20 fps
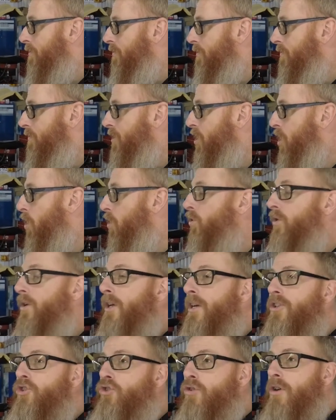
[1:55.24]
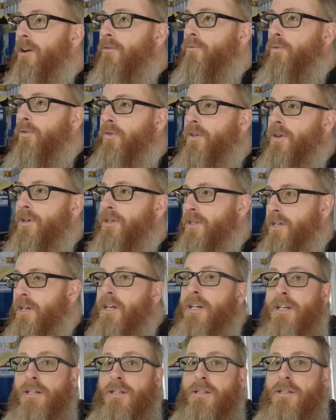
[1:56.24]
the only trick with this
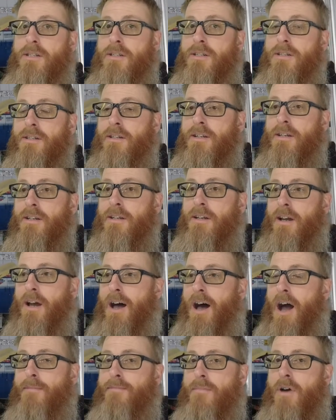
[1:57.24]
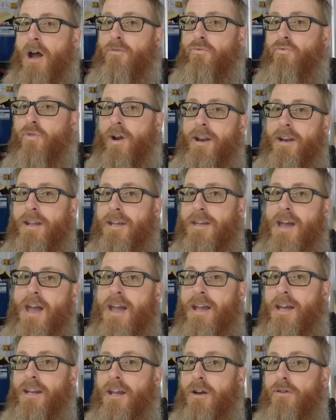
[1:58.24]
is I'm not ready to
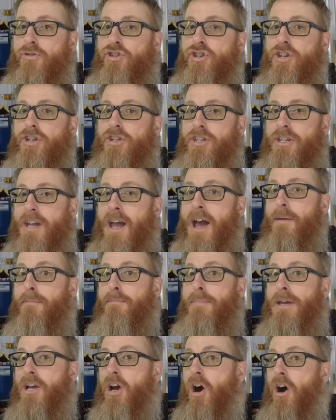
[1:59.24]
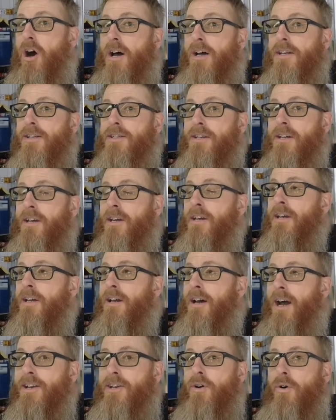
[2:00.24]
yank it out just yet because
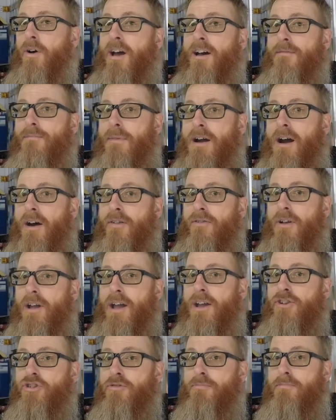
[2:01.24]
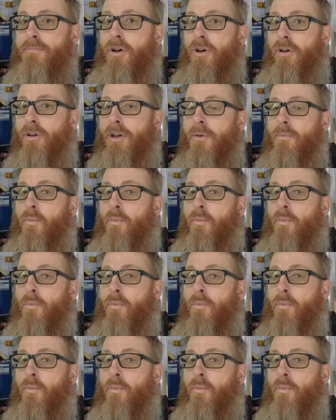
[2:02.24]
I don't have my other engine built. And